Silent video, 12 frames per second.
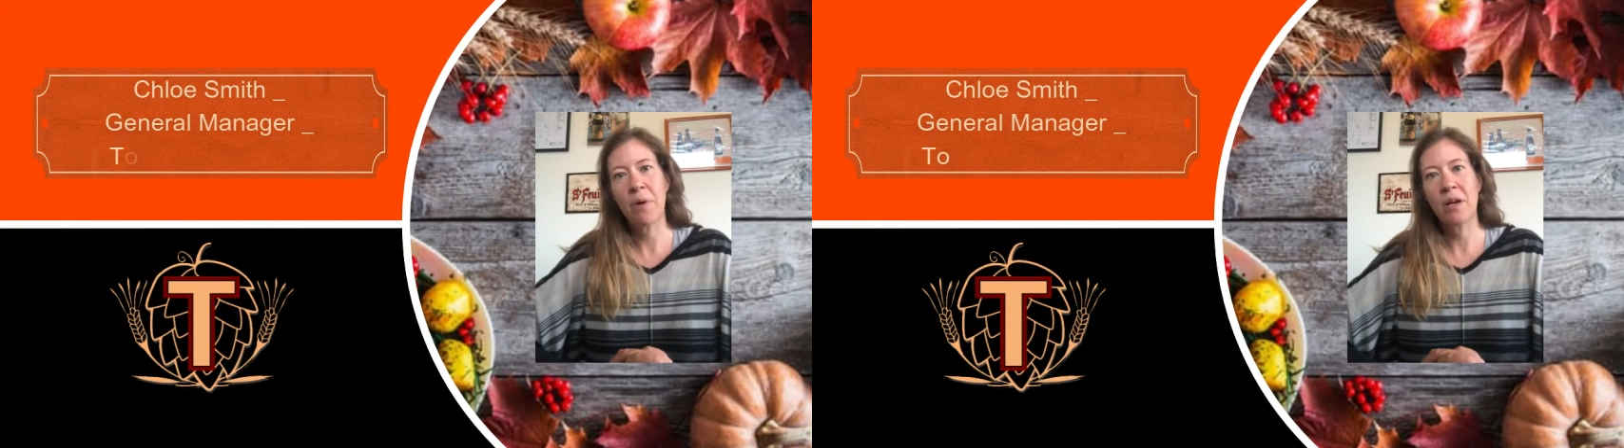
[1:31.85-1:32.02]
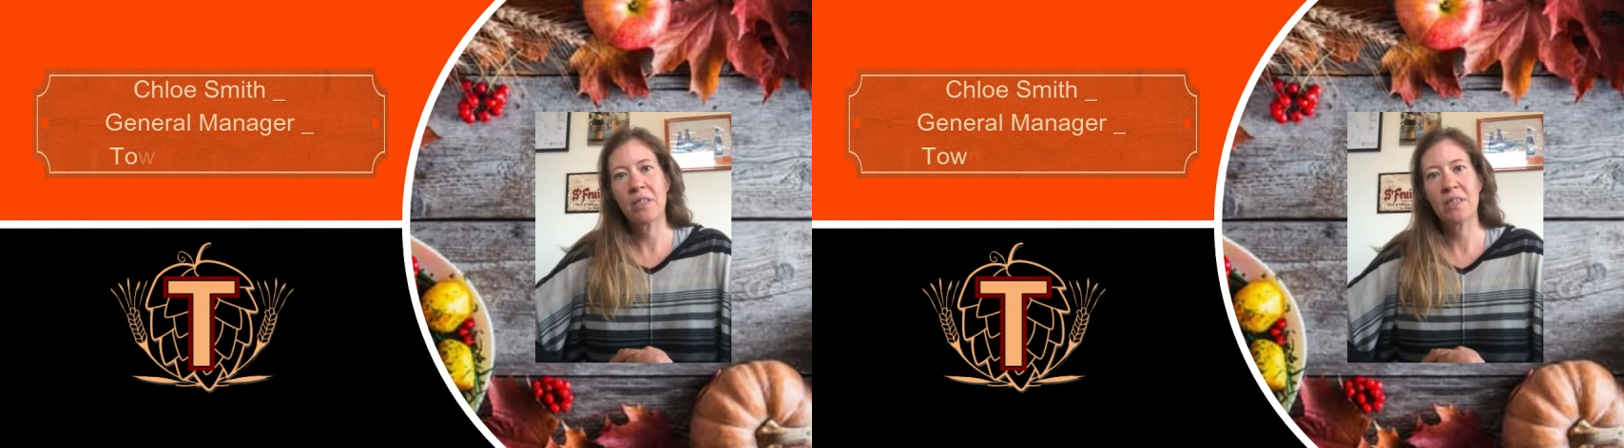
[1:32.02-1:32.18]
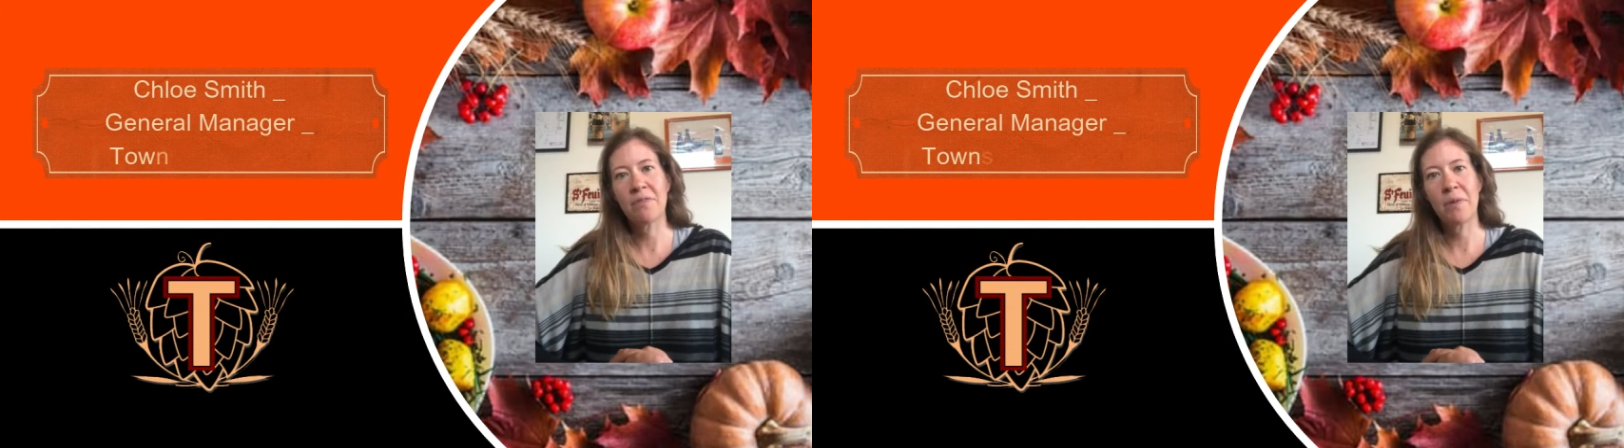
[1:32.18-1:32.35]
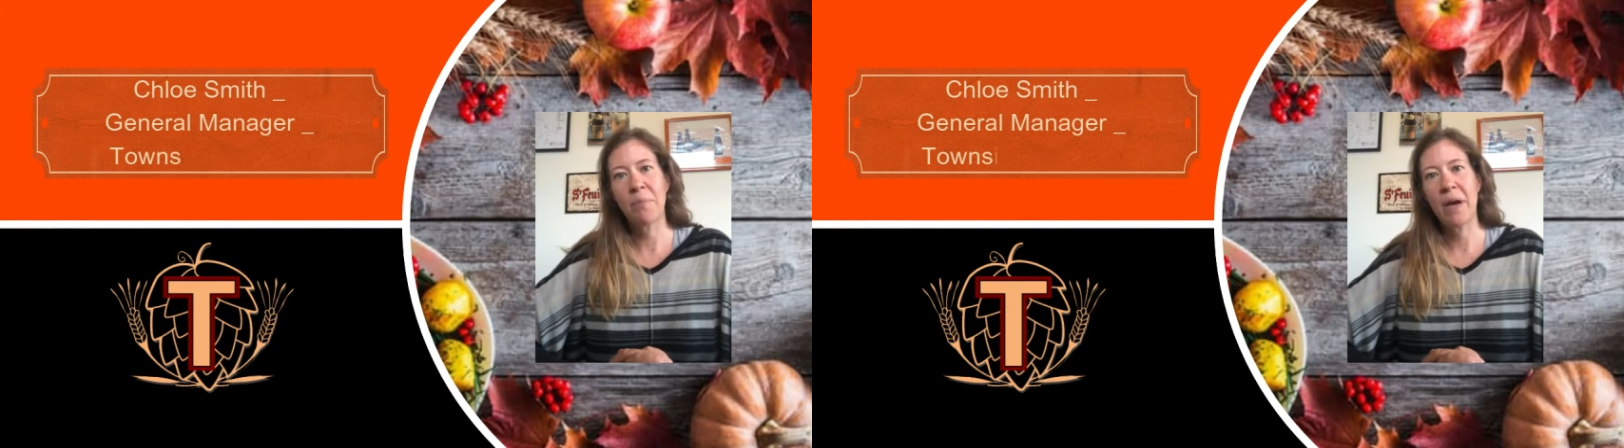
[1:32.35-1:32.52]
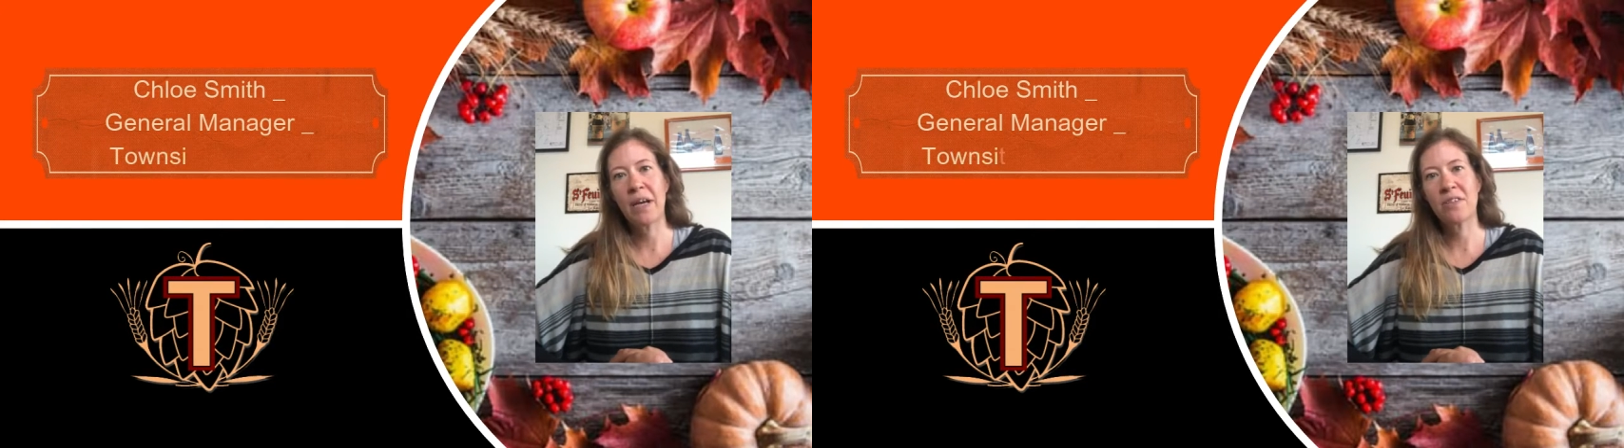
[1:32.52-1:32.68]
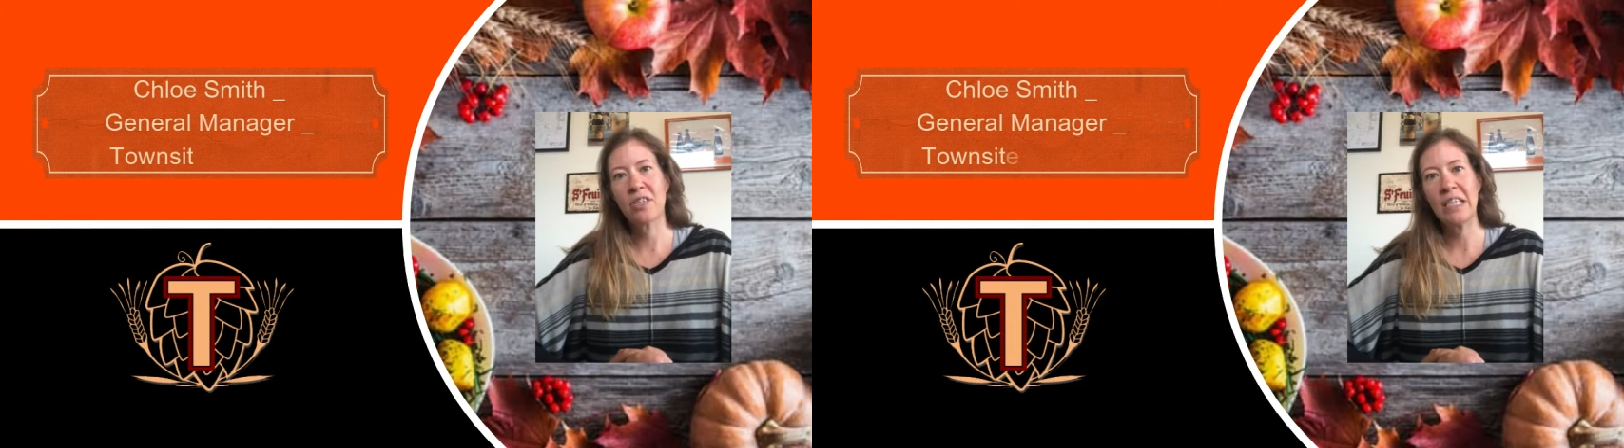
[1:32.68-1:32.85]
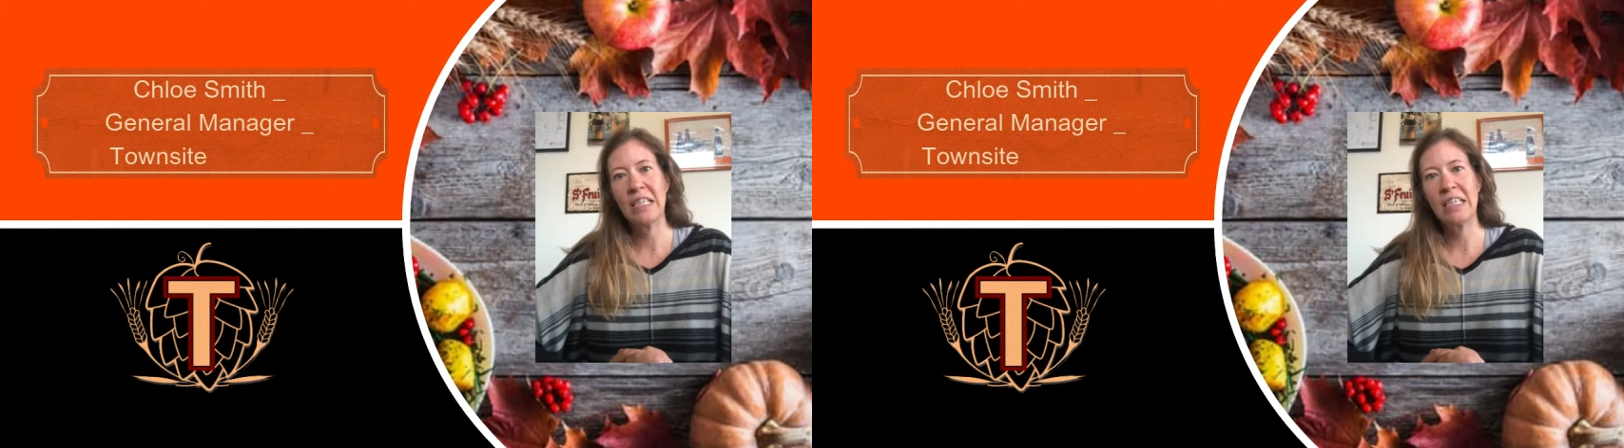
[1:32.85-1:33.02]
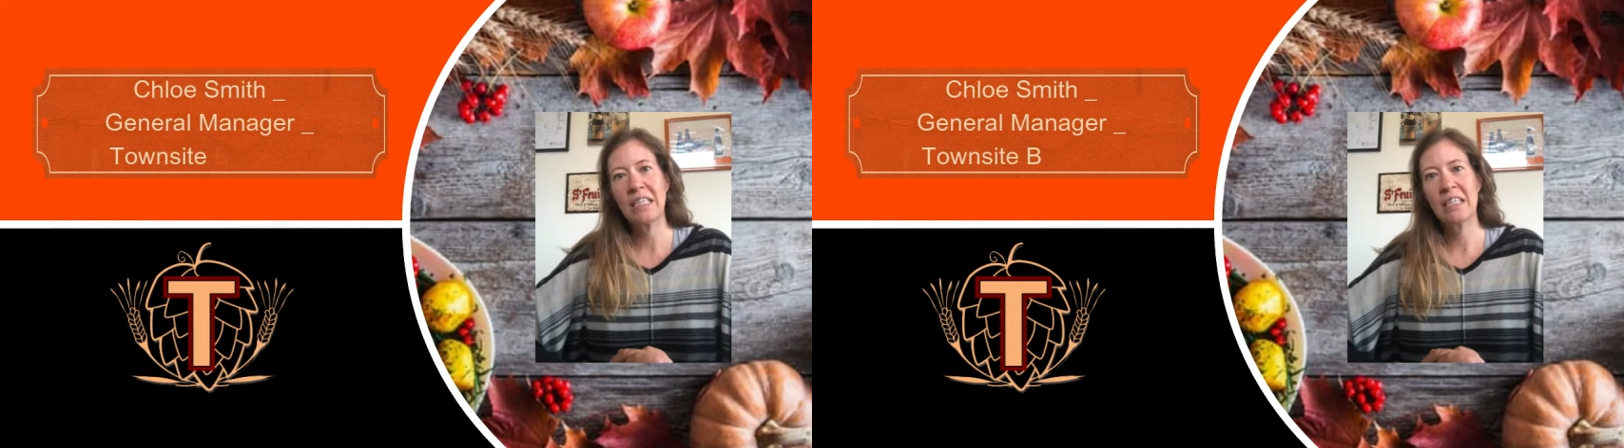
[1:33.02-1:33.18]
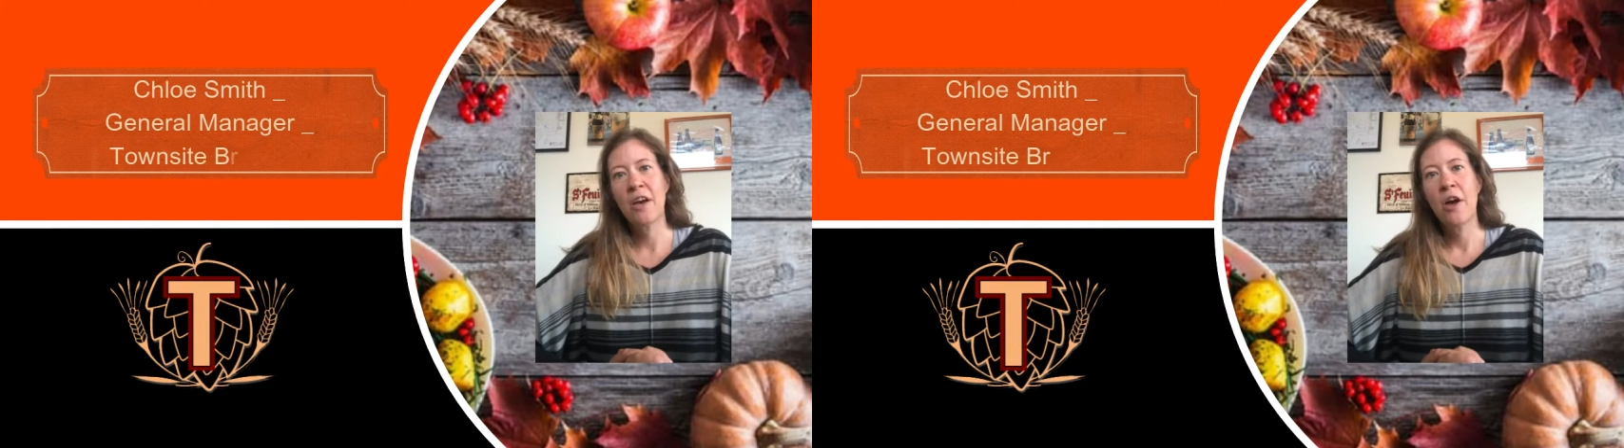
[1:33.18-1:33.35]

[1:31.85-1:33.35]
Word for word: positive impact on us.